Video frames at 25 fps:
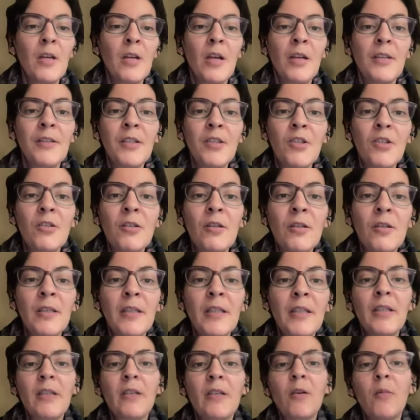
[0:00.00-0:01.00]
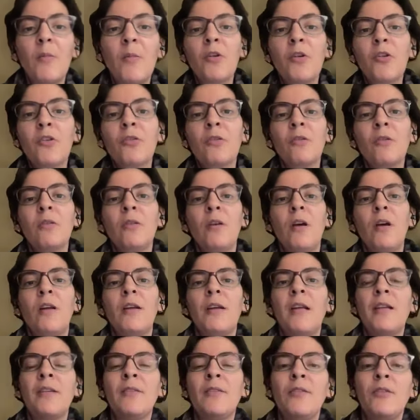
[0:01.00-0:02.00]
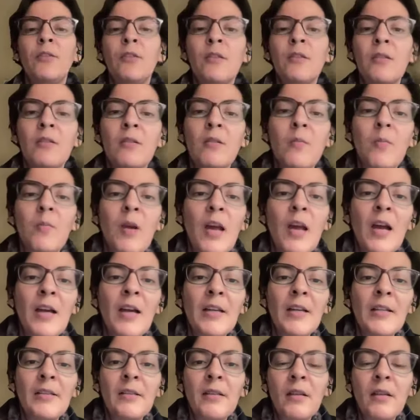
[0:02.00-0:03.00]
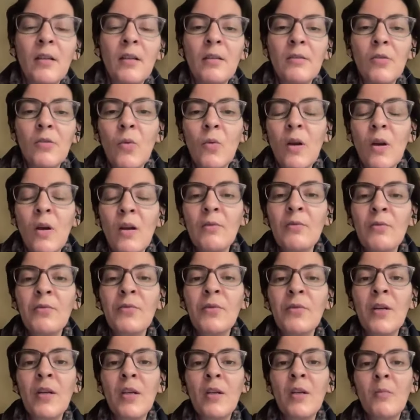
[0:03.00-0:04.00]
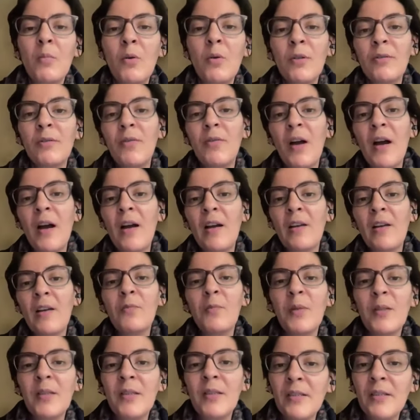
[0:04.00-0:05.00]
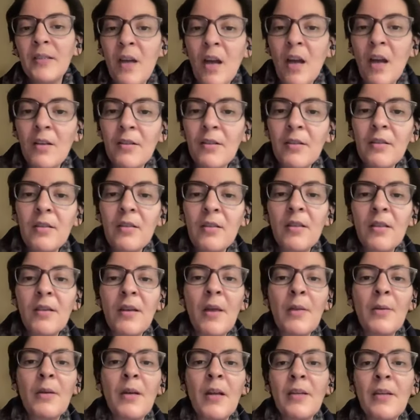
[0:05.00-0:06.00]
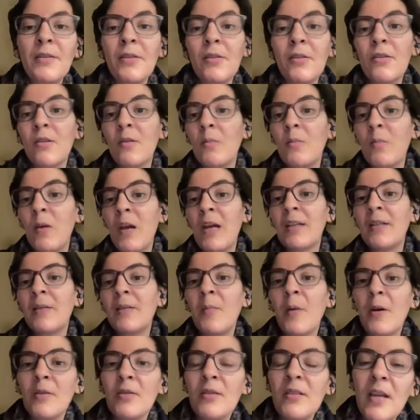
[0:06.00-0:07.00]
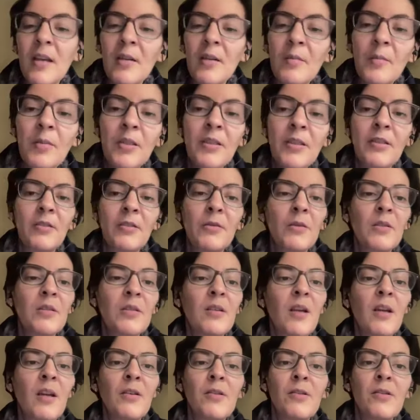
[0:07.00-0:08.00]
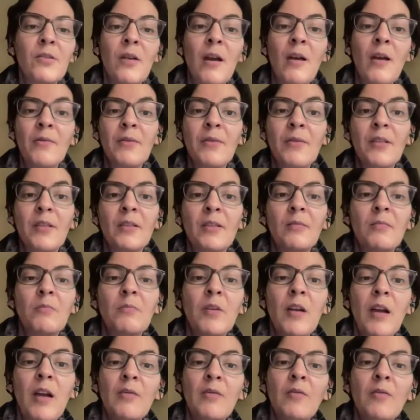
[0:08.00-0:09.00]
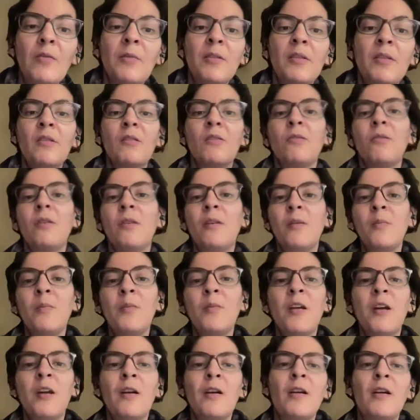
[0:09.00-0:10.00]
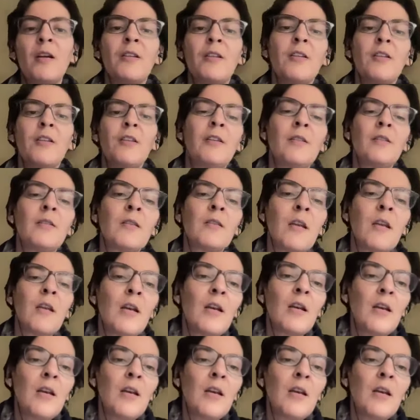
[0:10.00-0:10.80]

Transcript: Additionally, commercial lenders supplied 12.5 billion dollars, and other lenders supplied about 10 billion US dollars to African governments during the BRI years.